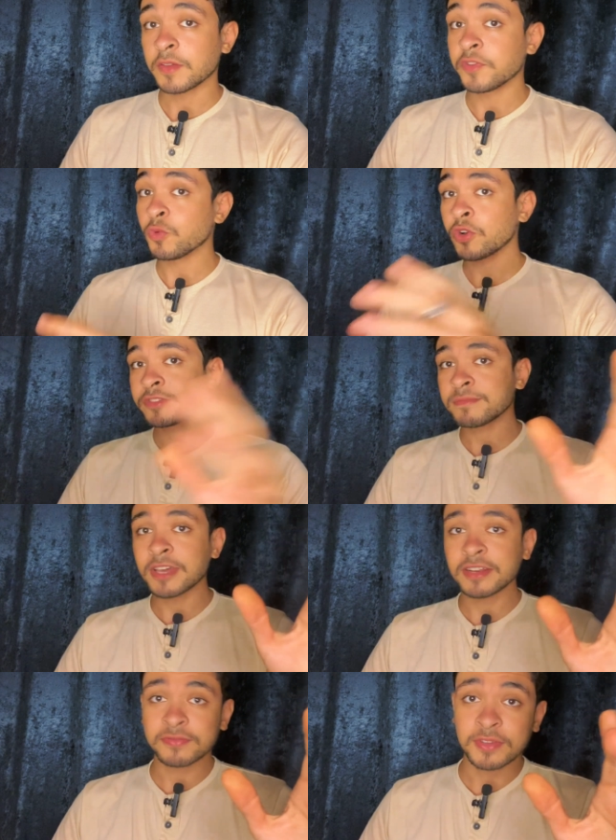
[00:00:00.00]
If you want to
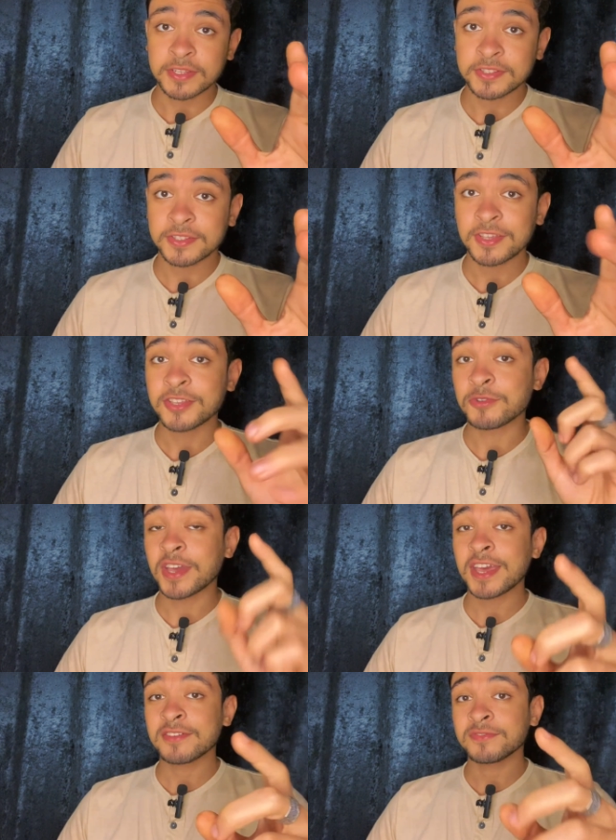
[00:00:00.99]
manifest, you
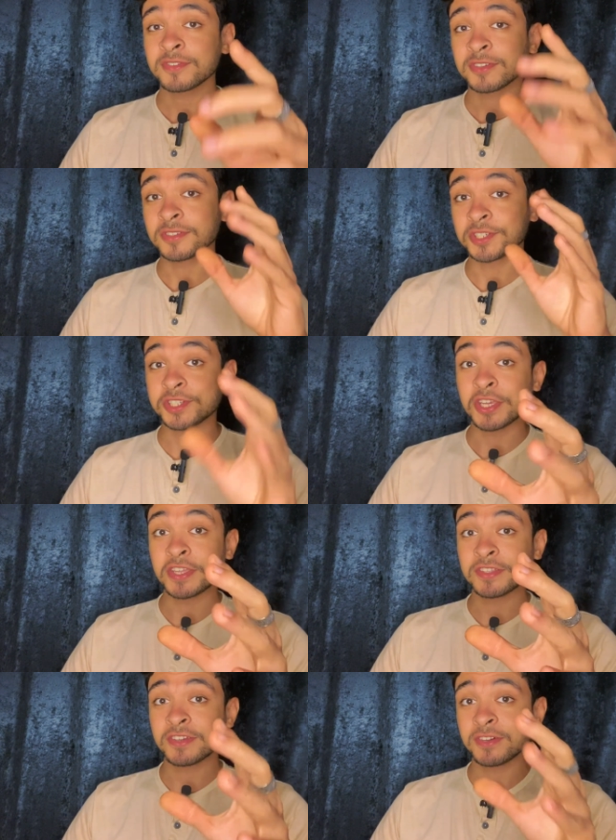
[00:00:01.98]
have to
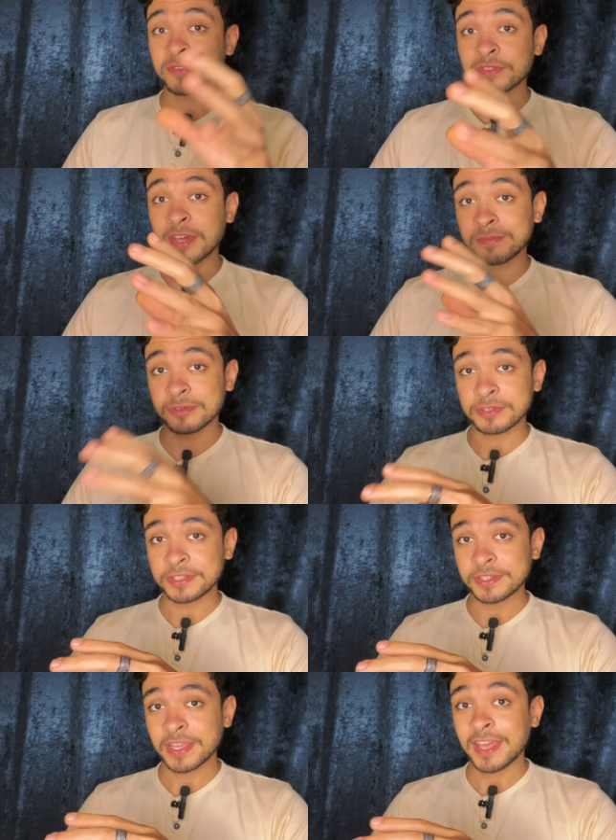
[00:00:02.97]
cheat on that
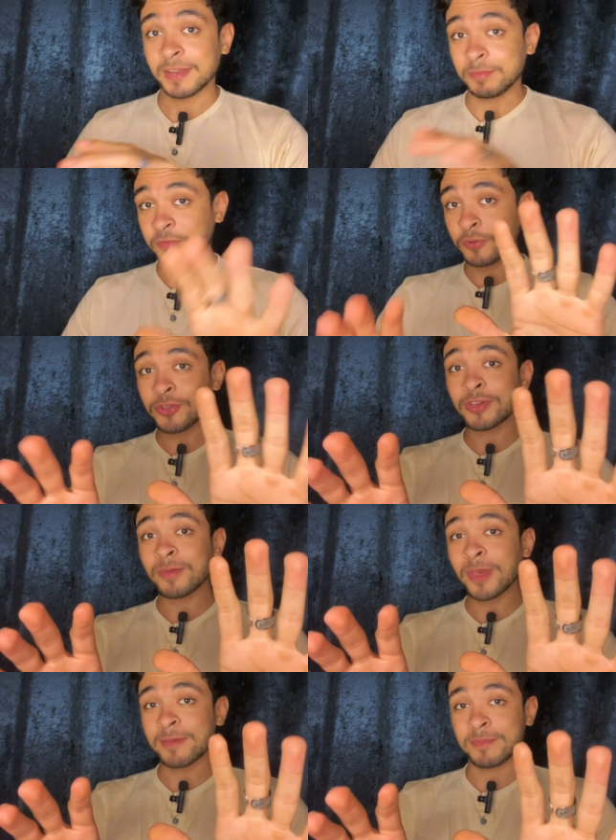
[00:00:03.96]
person. And before you
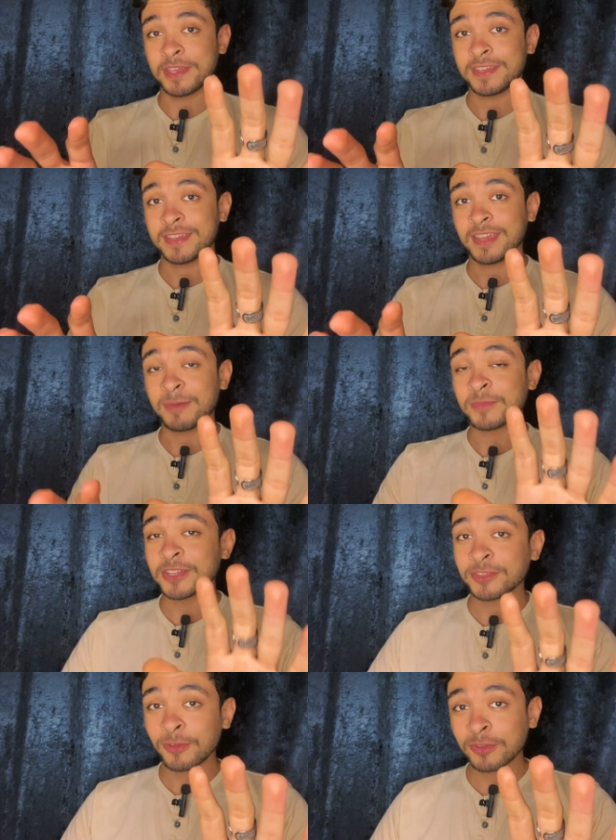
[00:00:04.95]
come at me, I'm
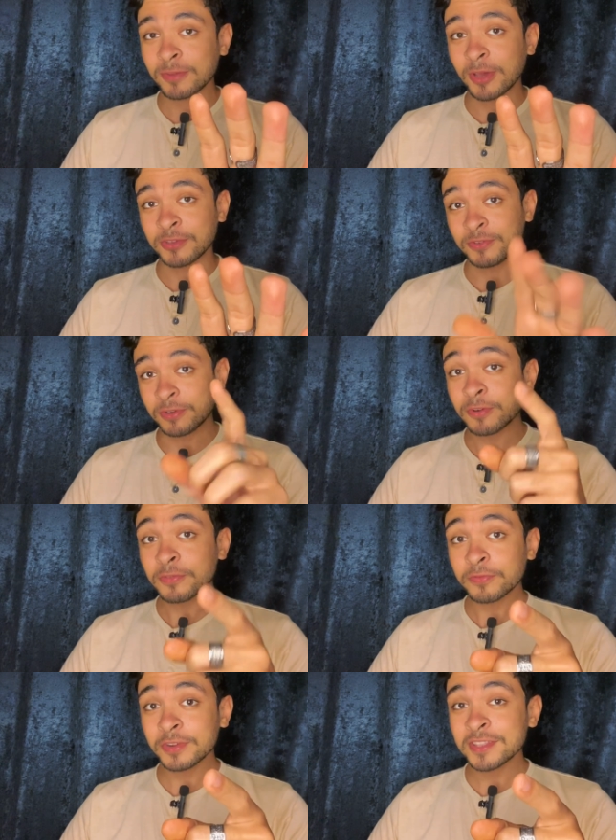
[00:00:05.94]
not talking about your
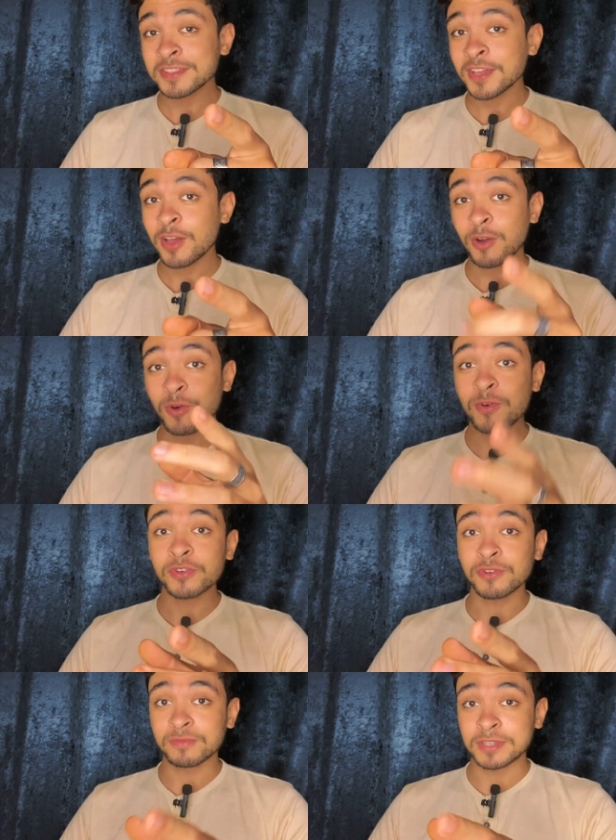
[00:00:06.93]
girlfriend
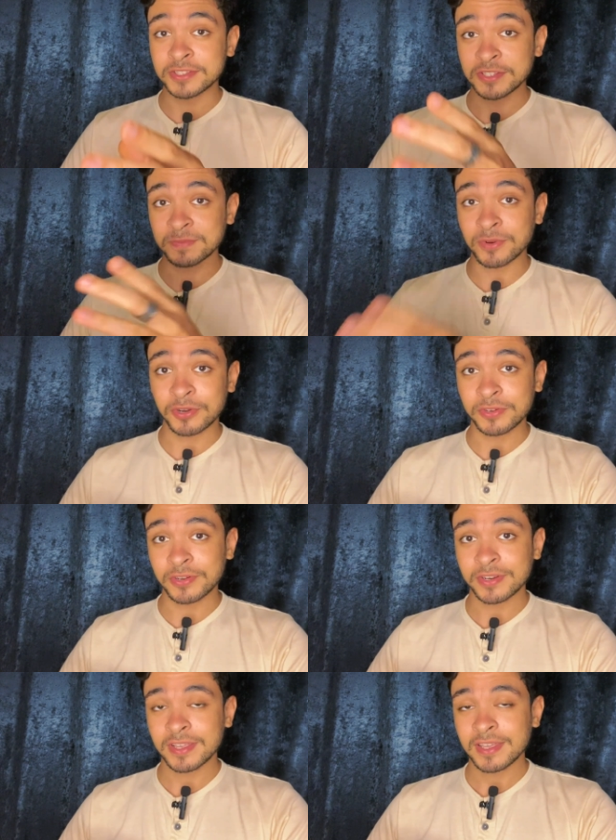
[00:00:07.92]
or your business
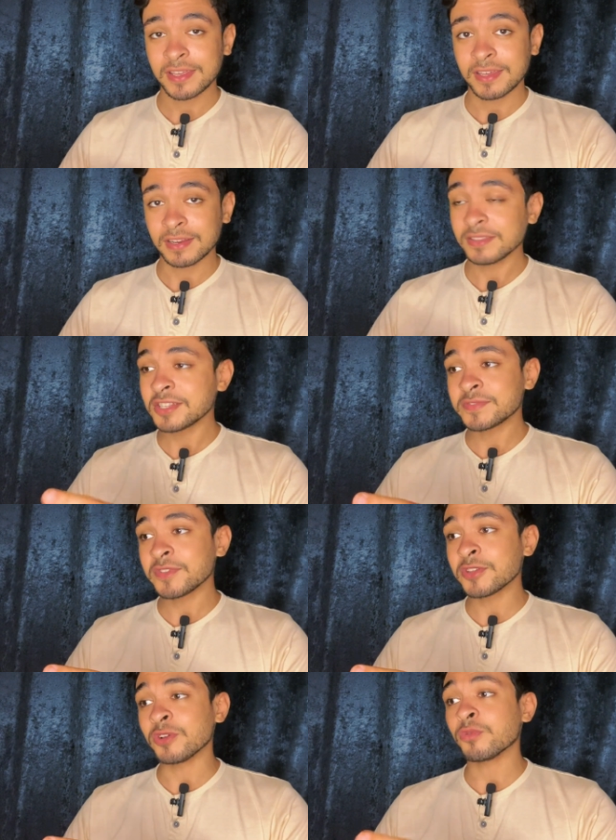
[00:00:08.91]
partner. And in this
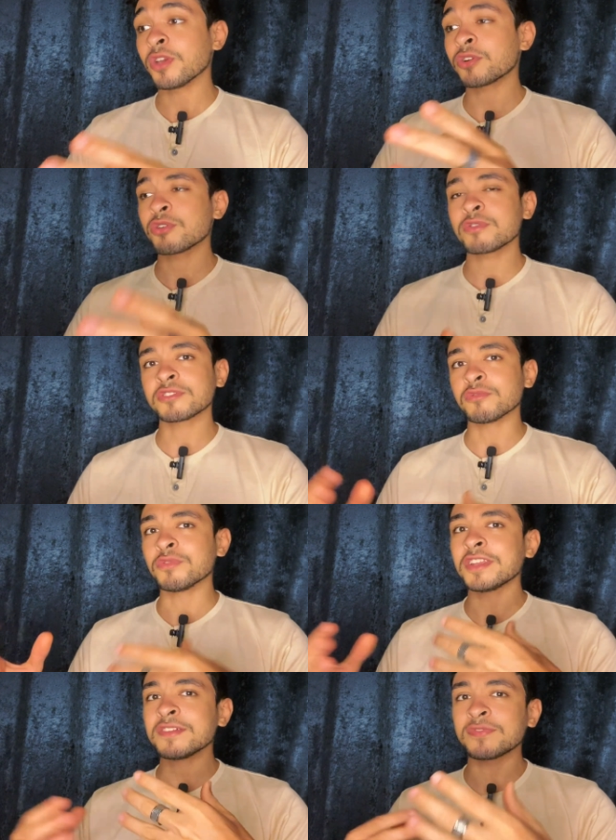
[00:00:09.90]
video, we are going to
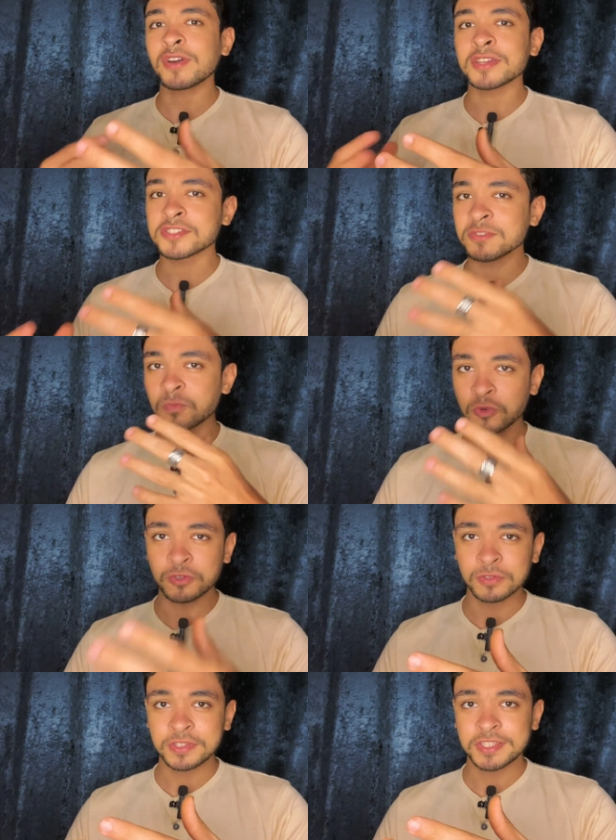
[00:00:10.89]
redefine some
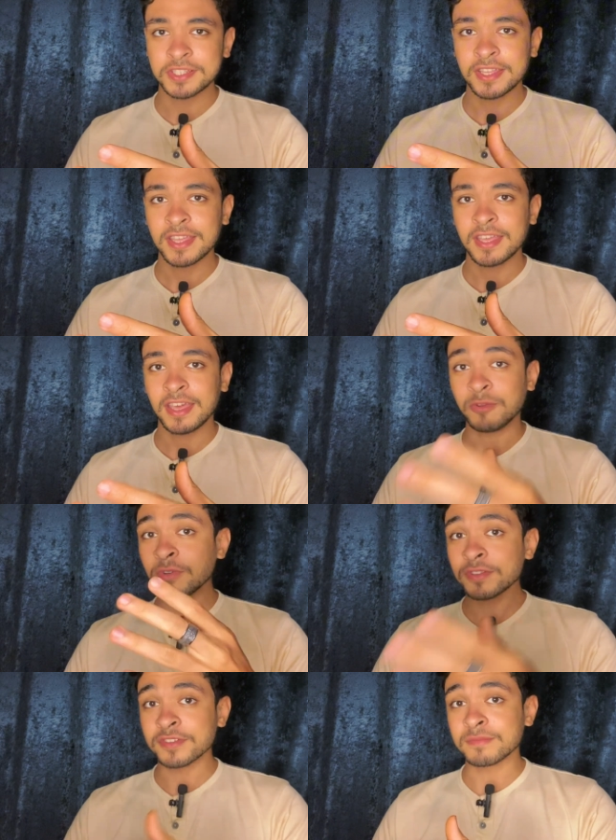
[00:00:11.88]
words. And
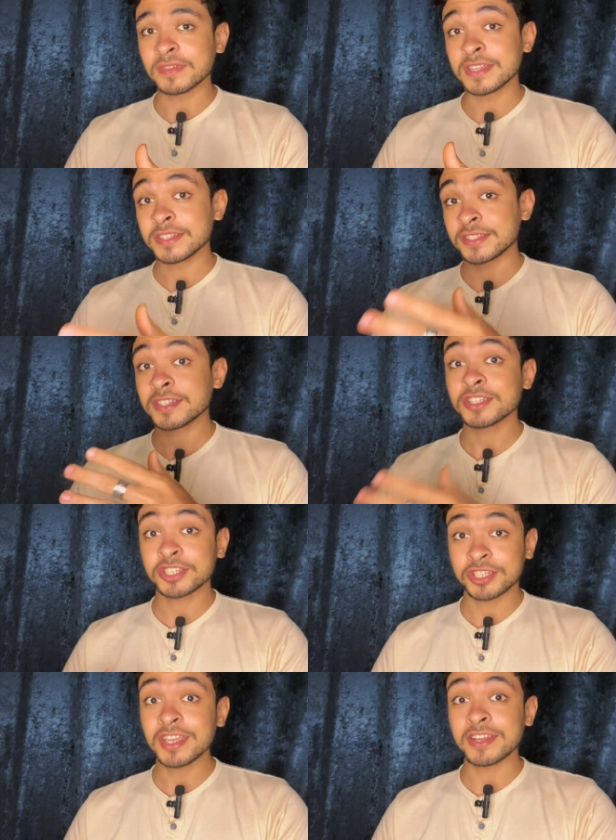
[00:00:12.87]
one of them is
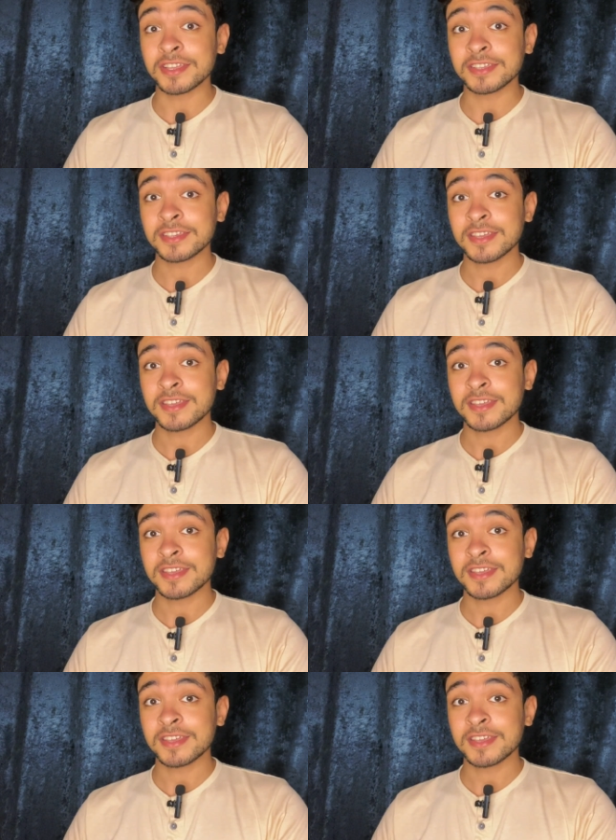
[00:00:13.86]
cheating.